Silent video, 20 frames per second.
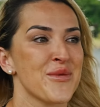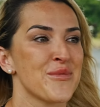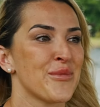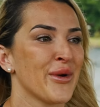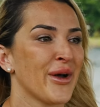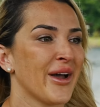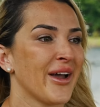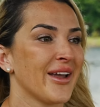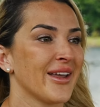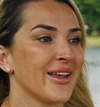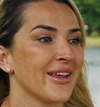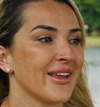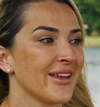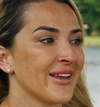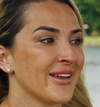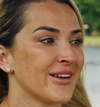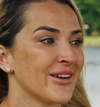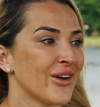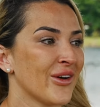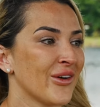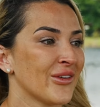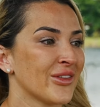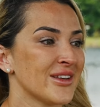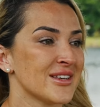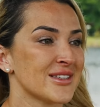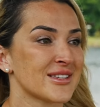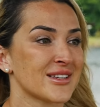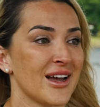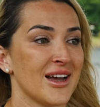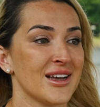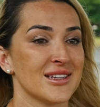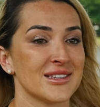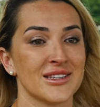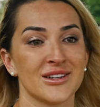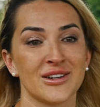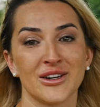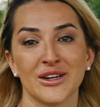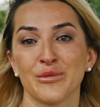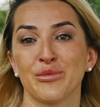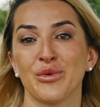But, you know, these guys
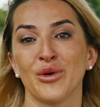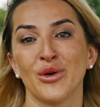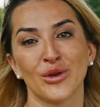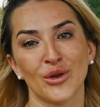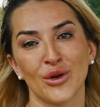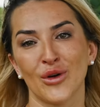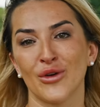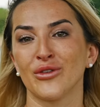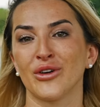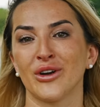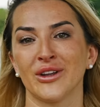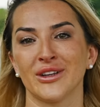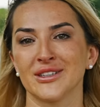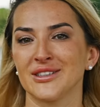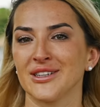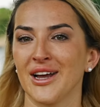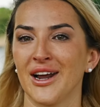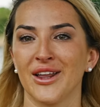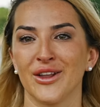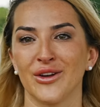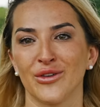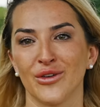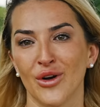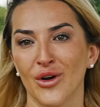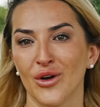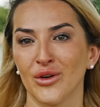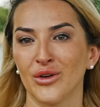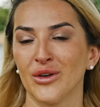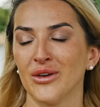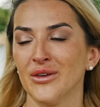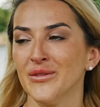literally pulled over on the side of the road